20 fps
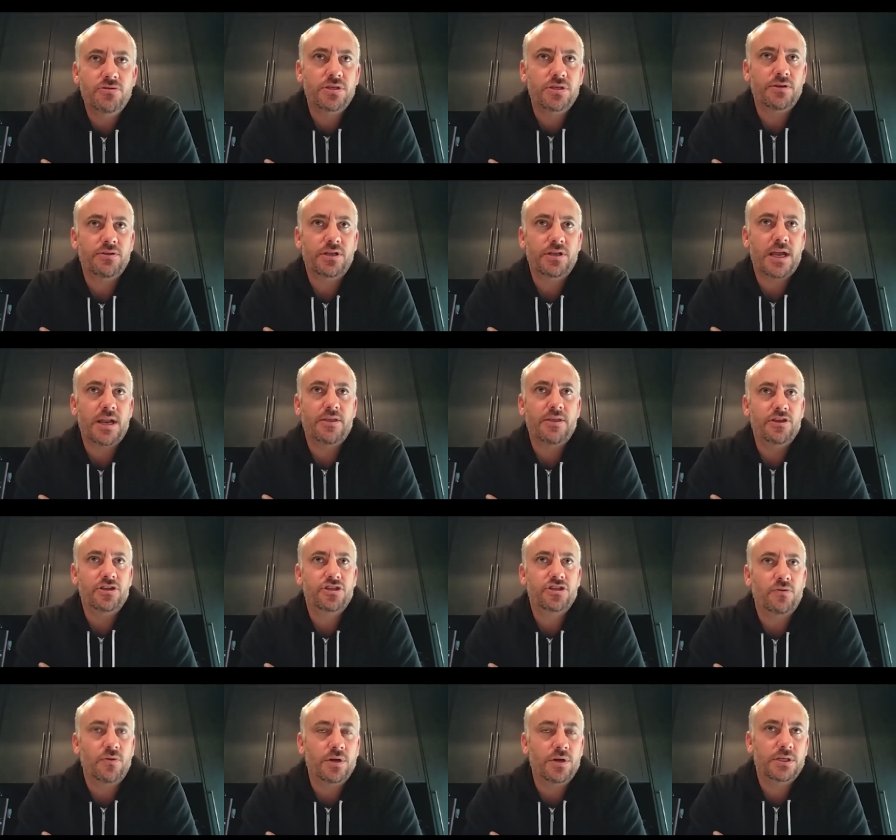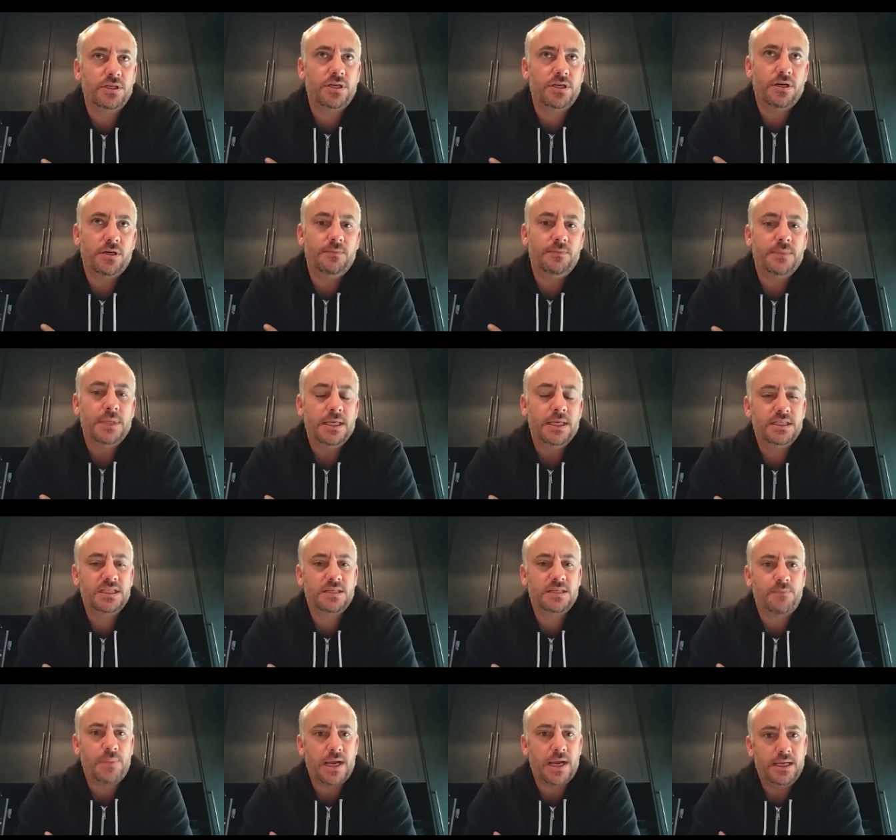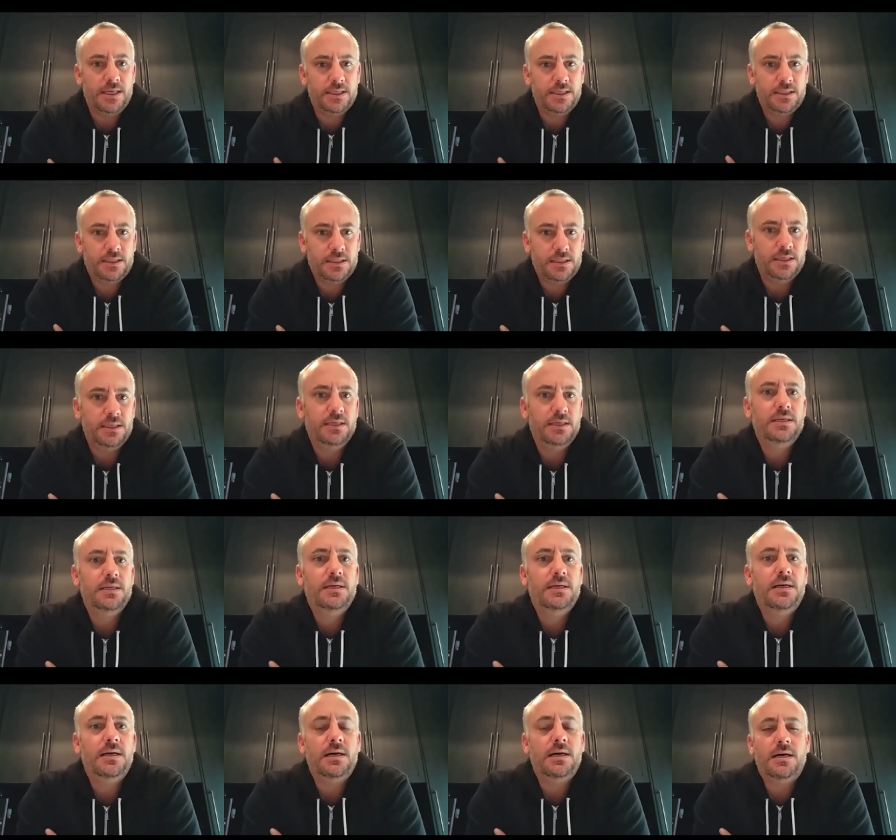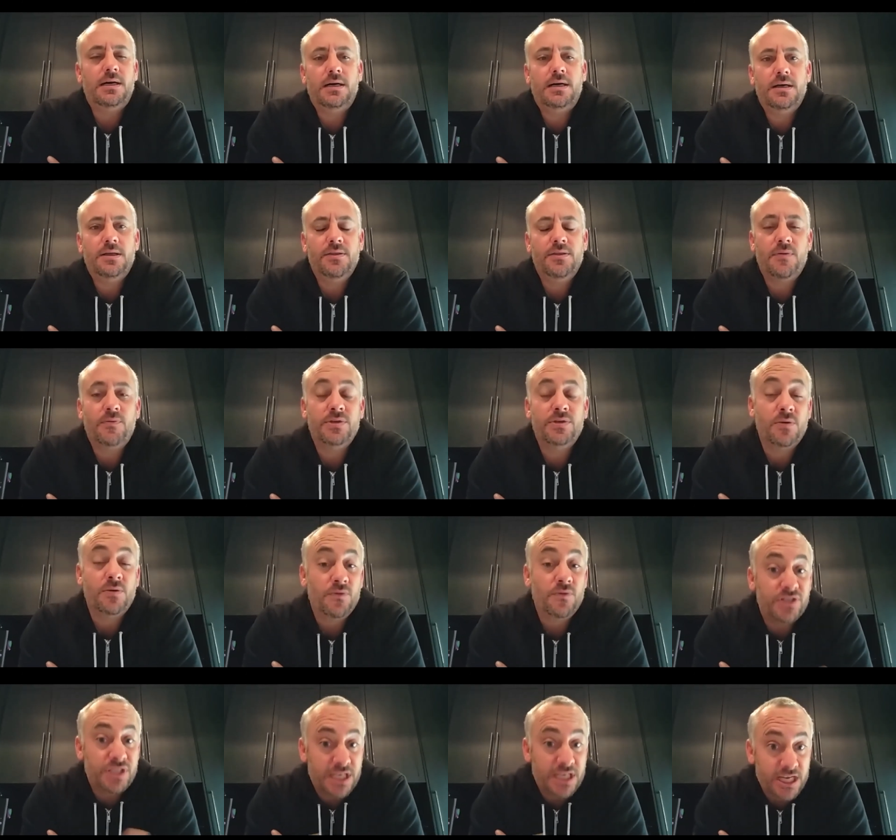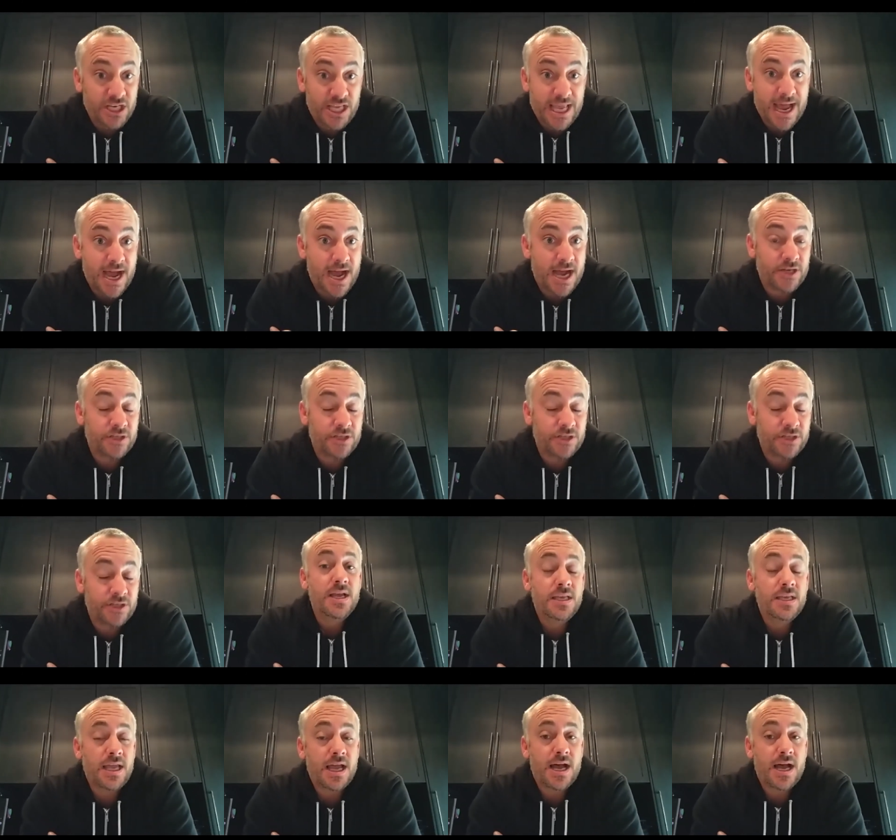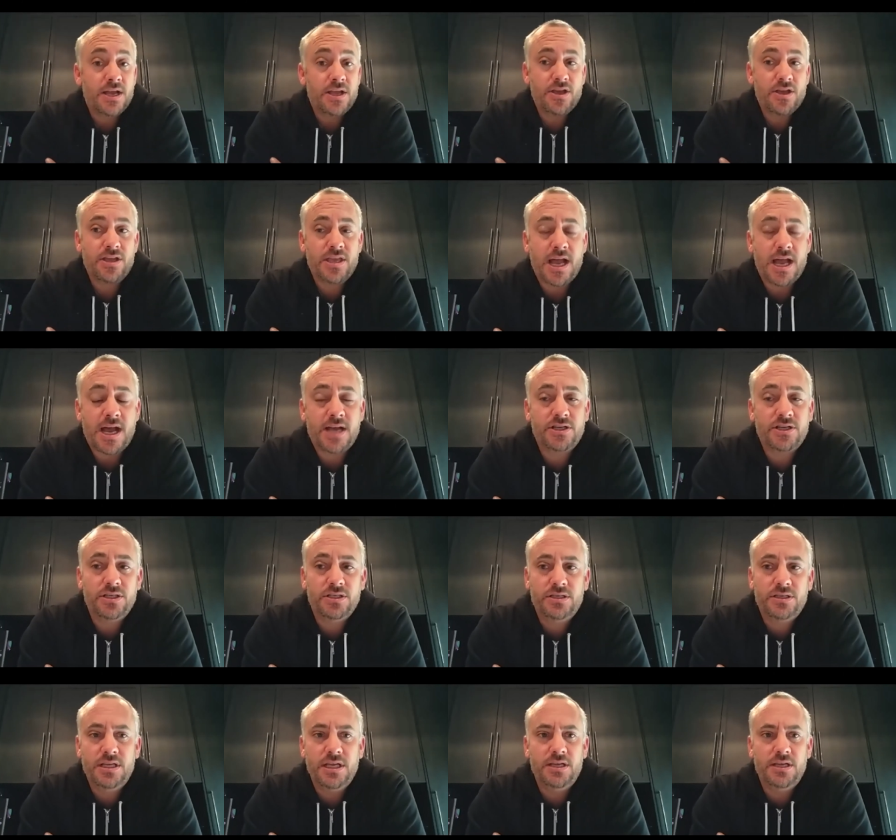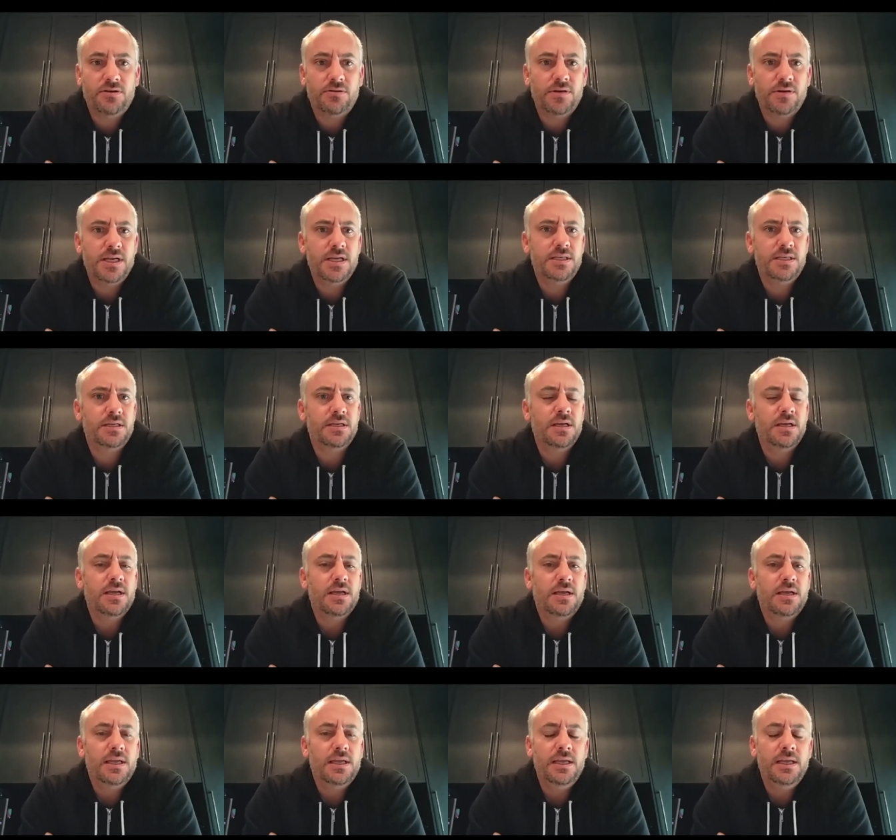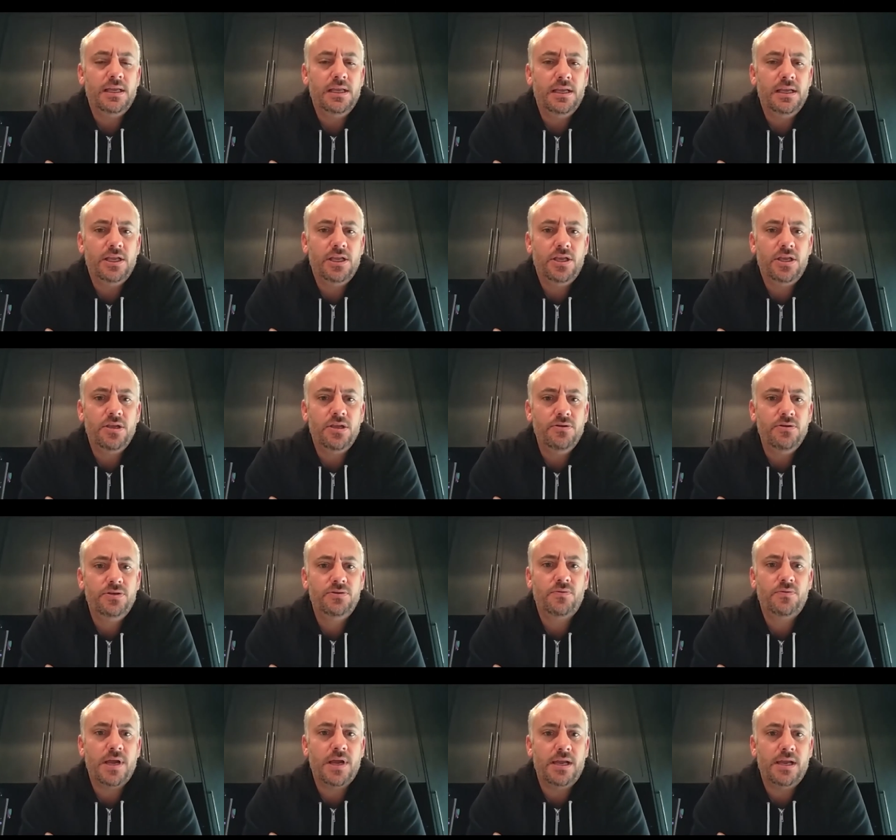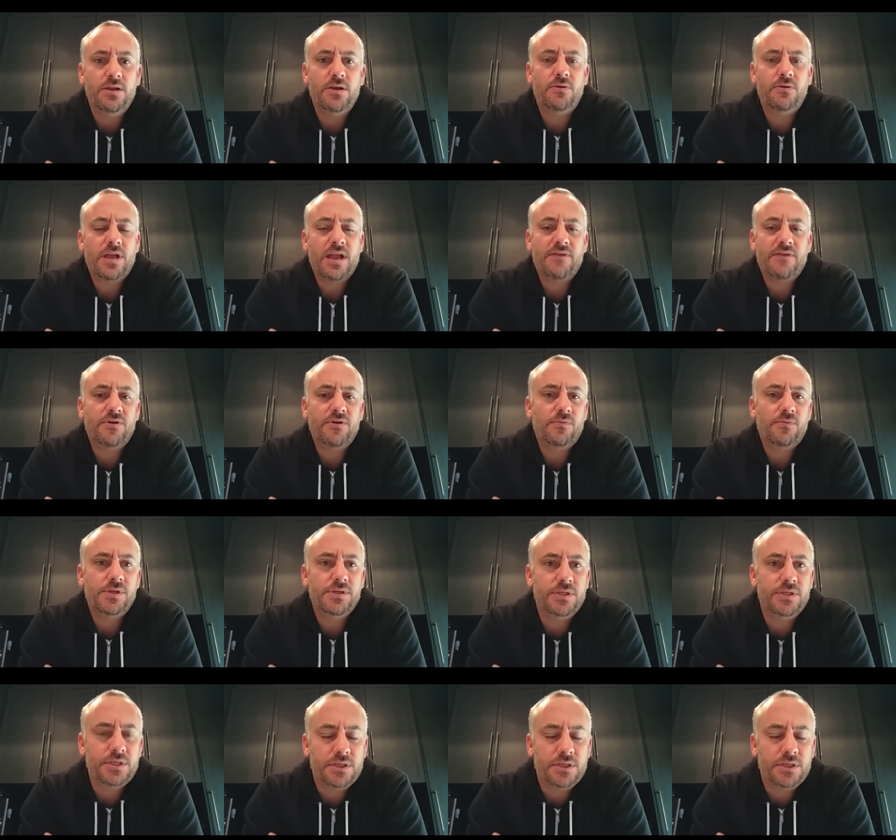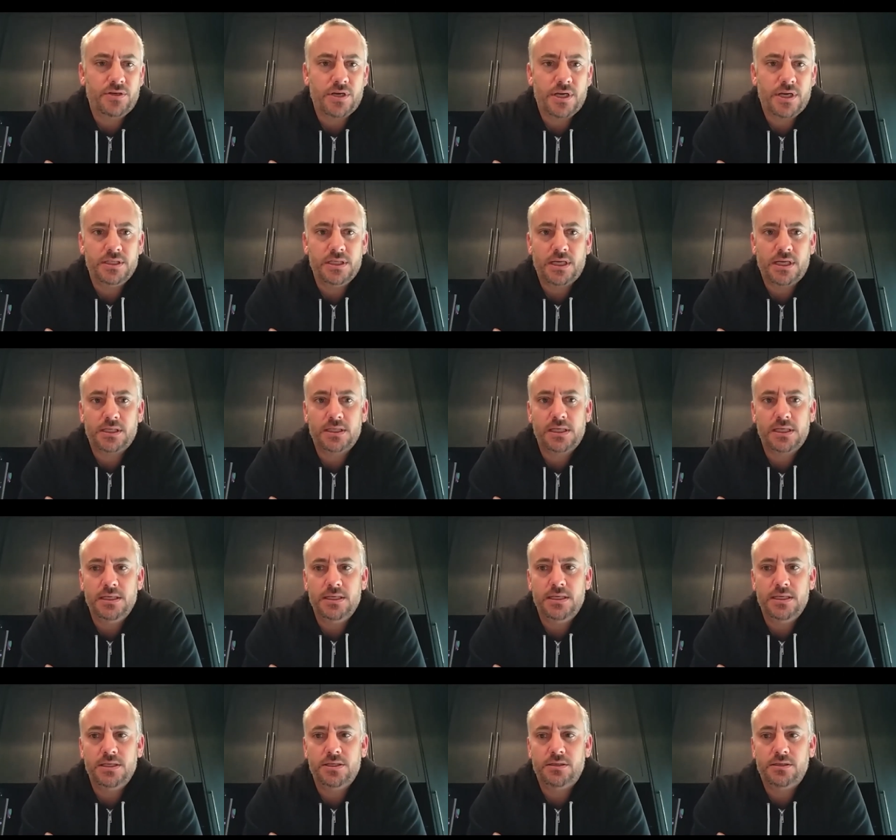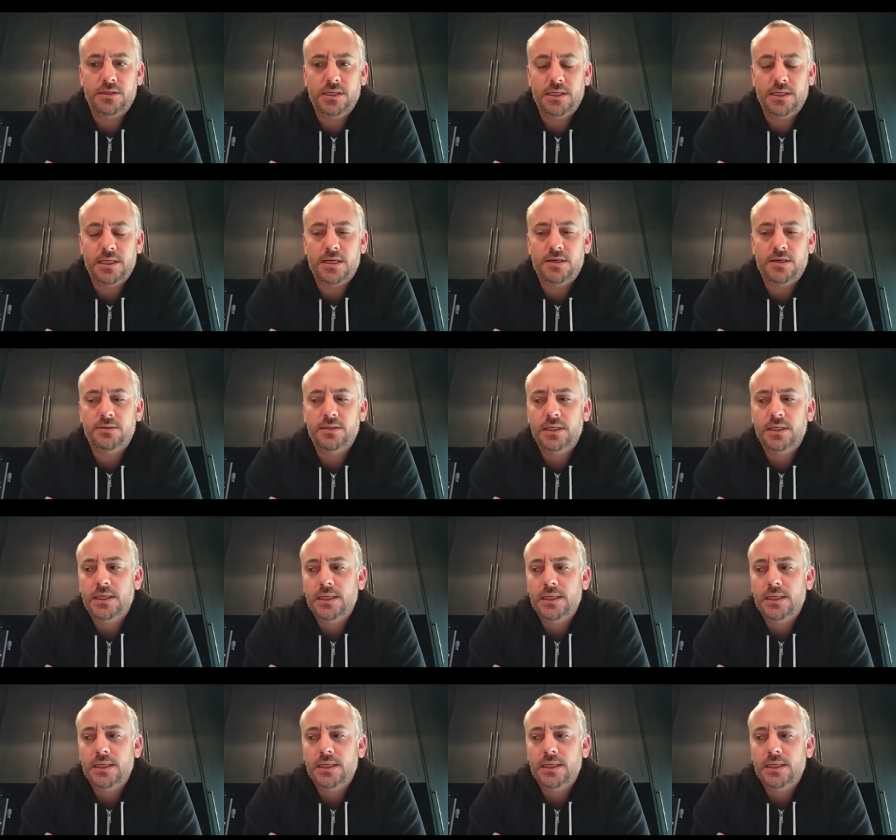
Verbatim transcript: are kind of the short term spikes uh, that we're seeing. We're seeing cash. Ca- cash has decreased in, in, a huge way. No, everyone's transacting digitally now.